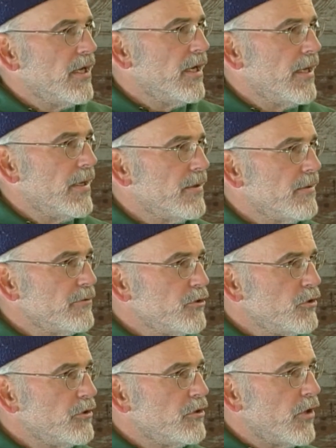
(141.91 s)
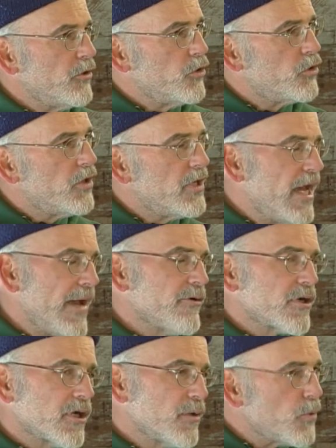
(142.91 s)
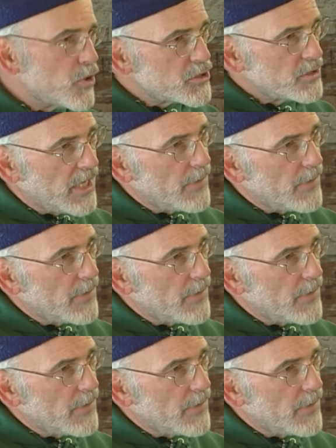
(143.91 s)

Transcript: Uh, you, you know, you could have a commercial